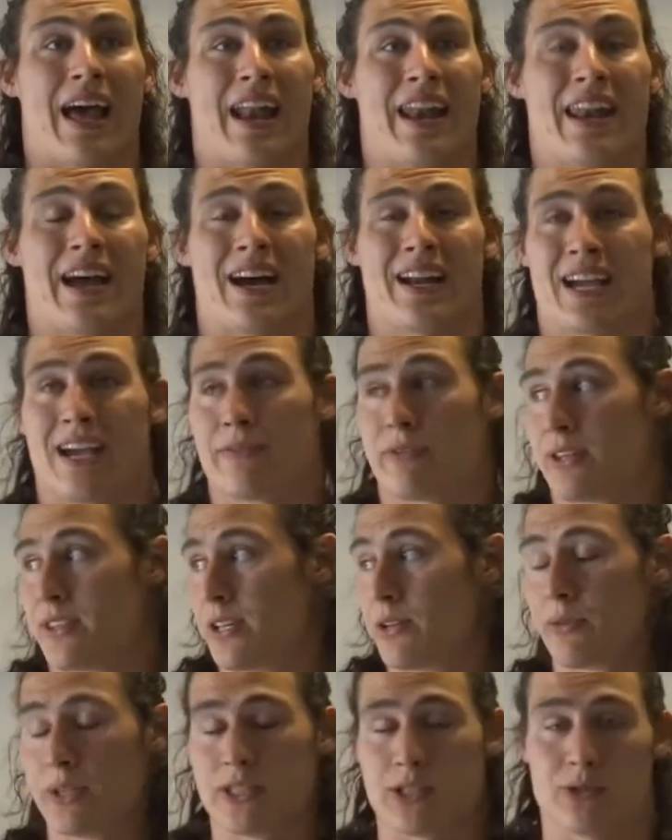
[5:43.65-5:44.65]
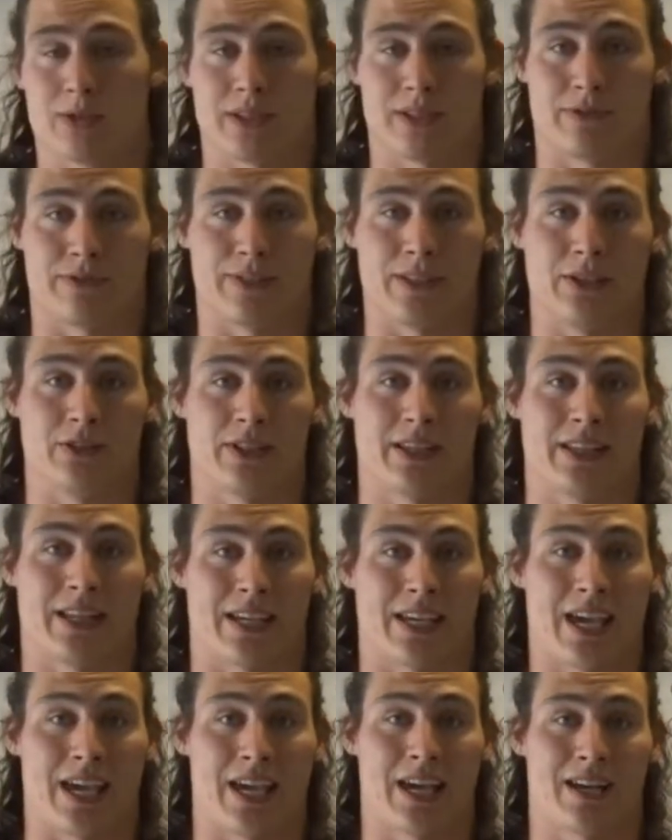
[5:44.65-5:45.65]
not everything we do on the field and the
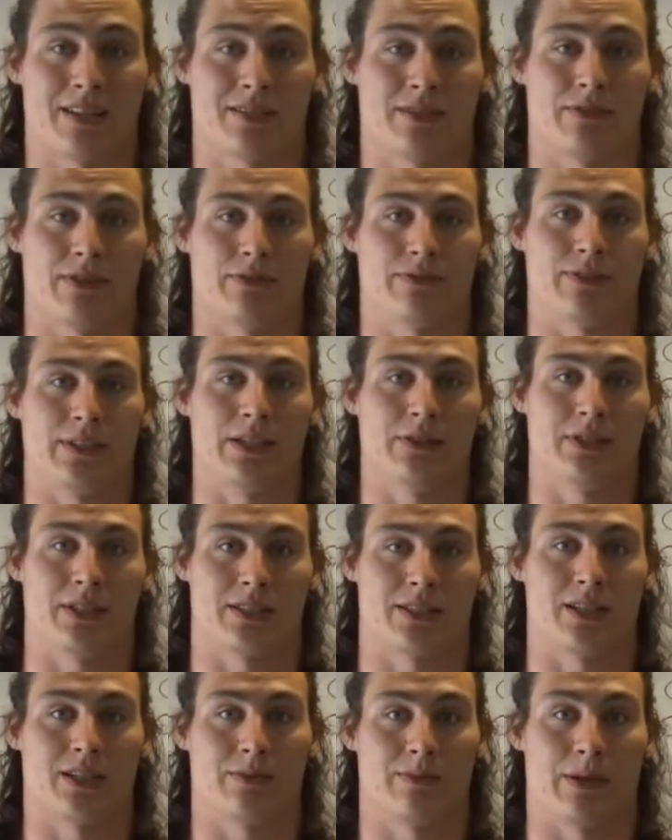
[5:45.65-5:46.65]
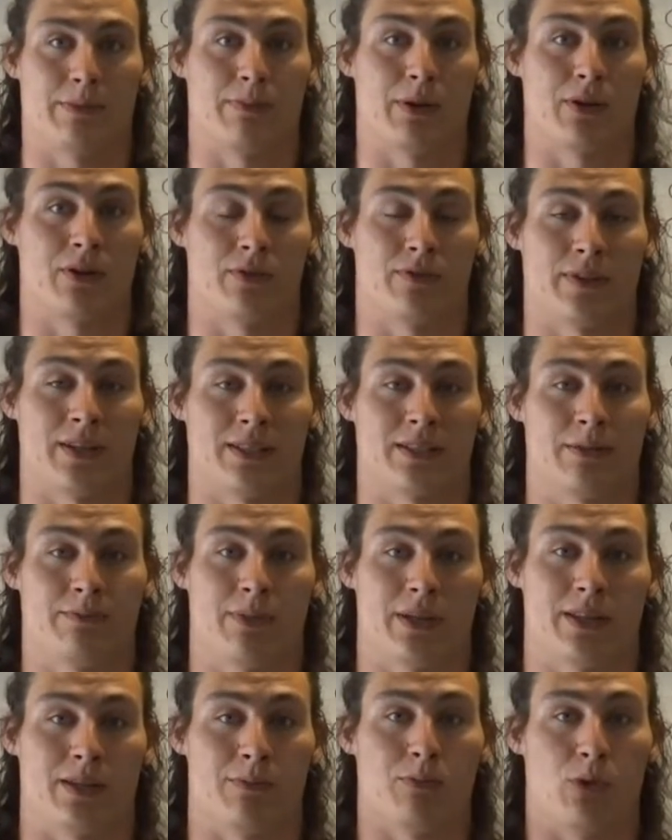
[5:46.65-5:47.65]
chaos of the field is going to be perfect,
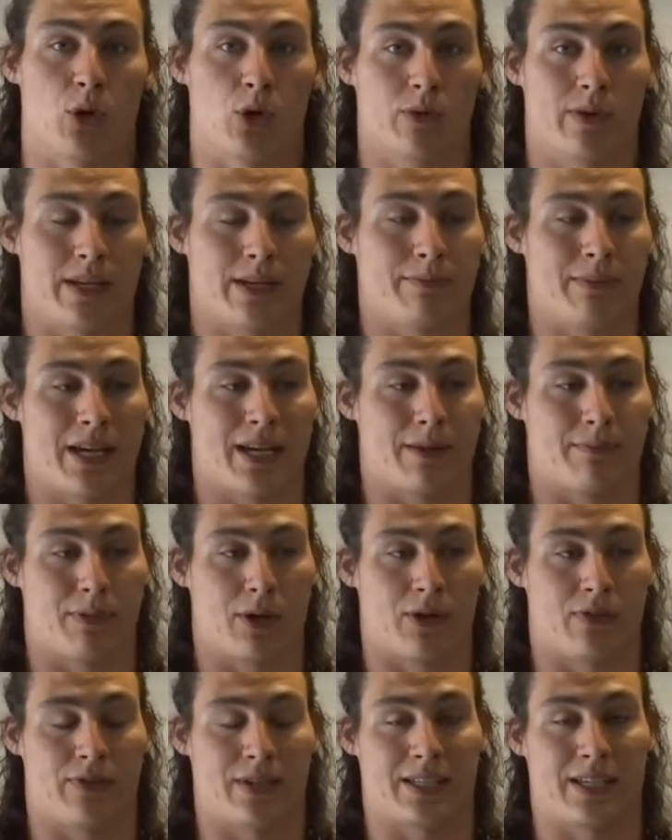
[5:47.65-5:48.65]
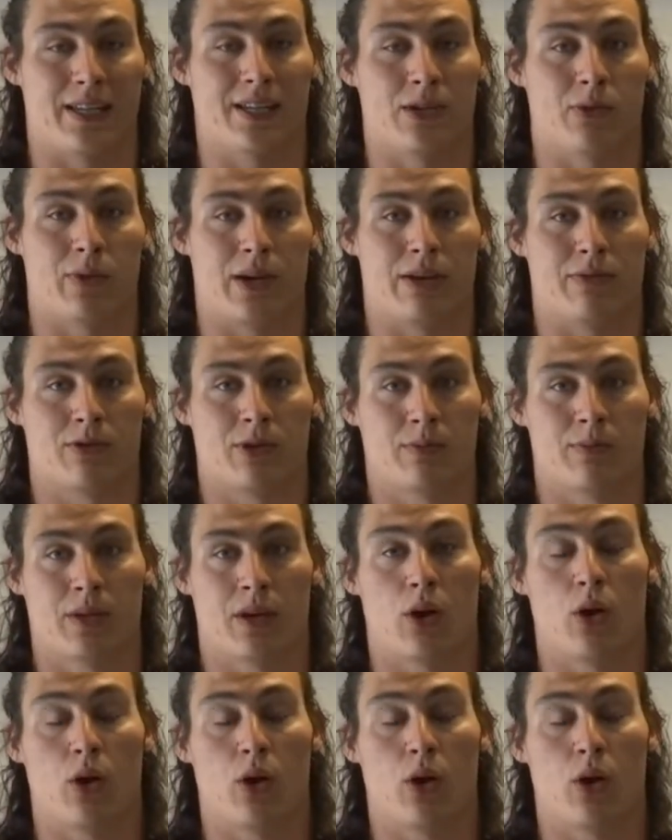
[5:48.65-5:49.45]
but the more we can make it perfect in the weight room,